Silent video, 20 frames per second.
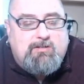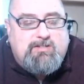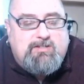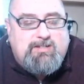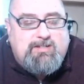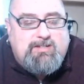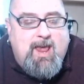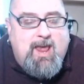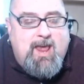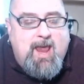
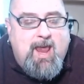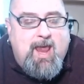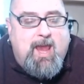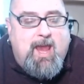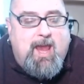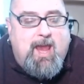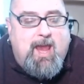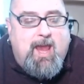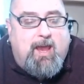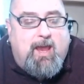
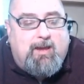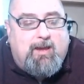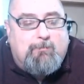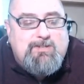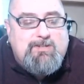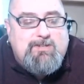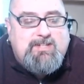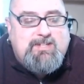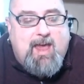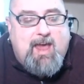Dang,
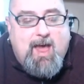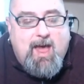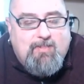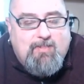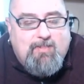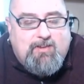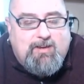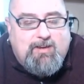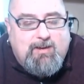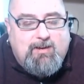Miss
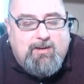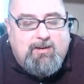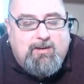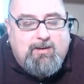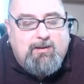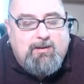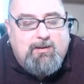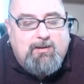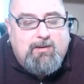Kathy.